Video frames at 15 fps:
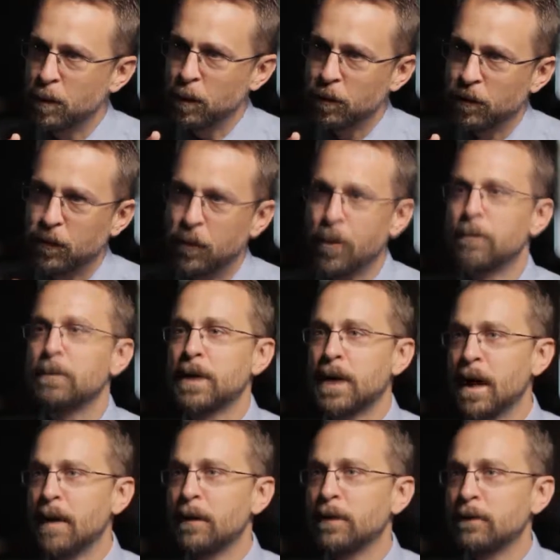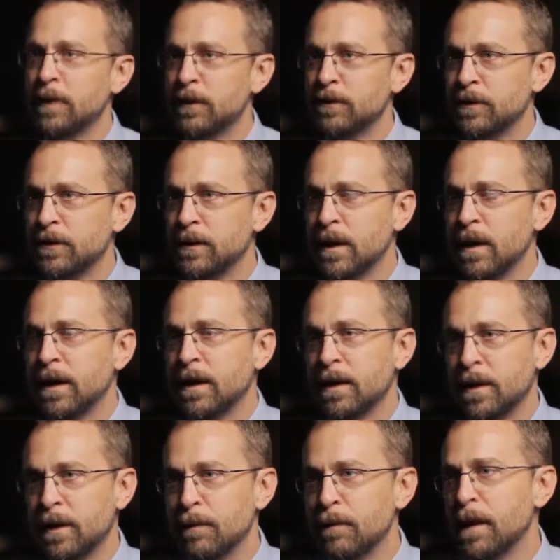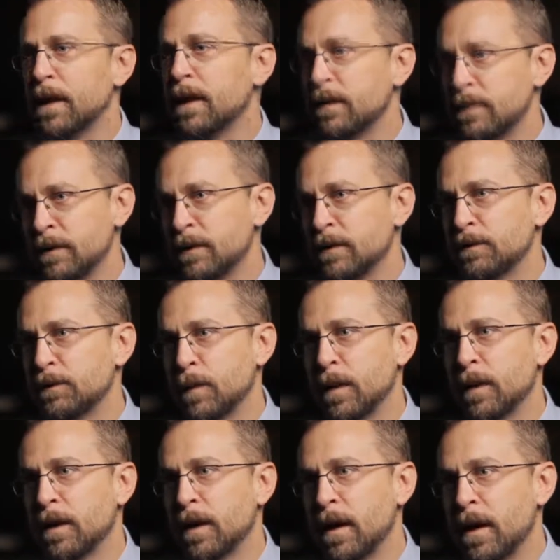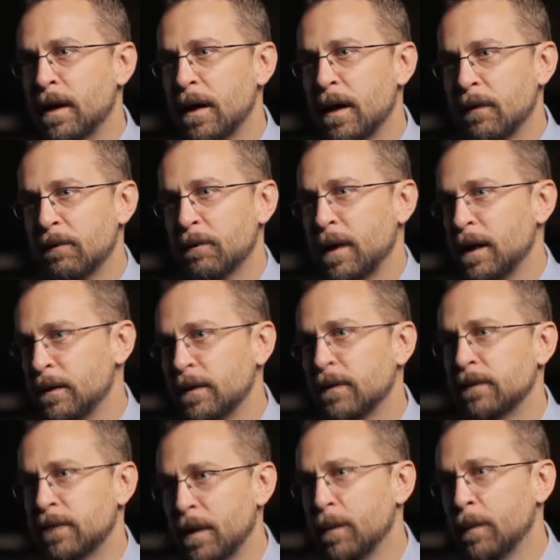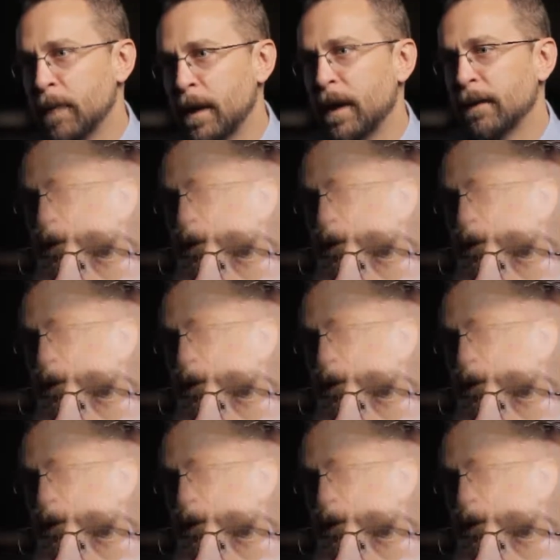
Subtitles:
formed a common vision, committed to this work, and have made this come about.